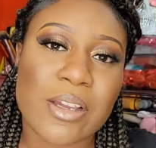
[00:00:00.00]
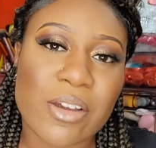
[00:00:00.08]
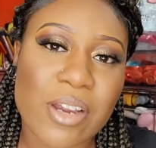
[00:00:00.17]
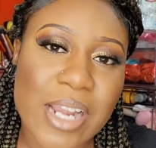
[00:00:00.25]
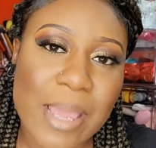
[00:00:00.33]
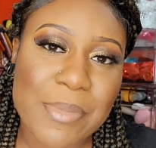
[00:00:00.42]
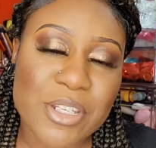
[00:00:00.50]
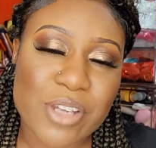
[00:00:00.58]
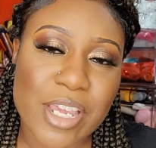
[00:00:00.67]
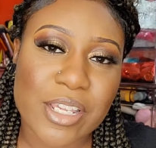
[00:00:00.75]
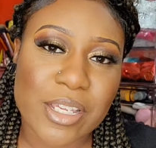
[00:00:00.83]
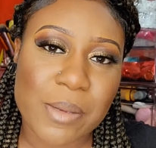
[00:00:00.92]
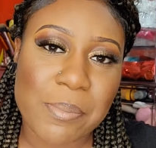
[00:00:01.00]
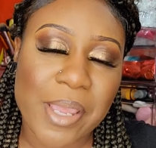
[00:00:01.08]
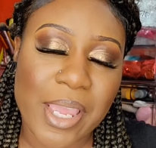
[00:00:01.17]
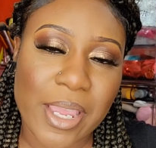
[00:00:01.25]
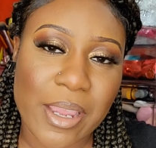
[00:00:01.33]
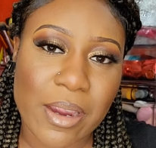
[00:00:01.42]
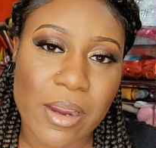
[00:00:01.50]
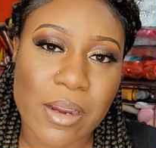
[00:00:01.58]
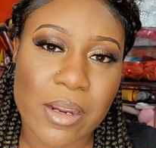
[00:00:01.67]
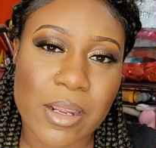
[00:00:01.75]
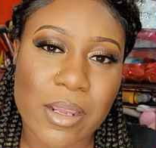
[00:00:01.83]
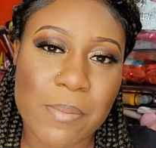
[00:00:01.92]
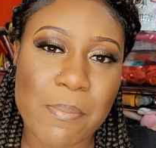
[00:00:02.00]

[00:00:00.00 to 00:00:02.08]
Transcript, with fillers: Girl, not be trying to compare